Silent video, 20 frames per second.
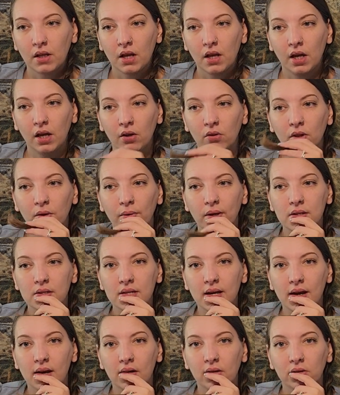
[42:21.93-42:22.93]
only went
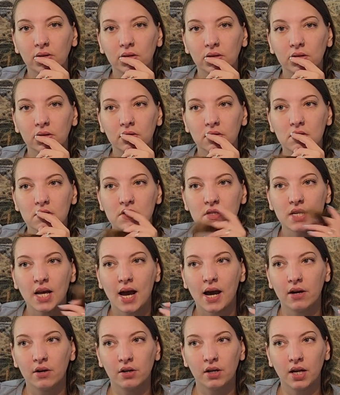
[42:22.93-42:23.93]
down
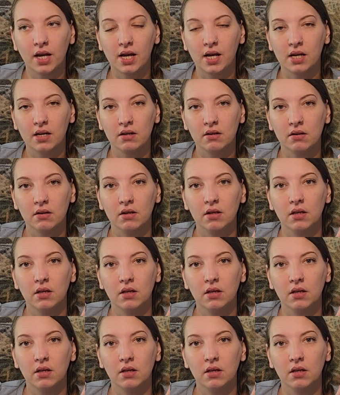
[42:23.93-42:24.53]
Saturday,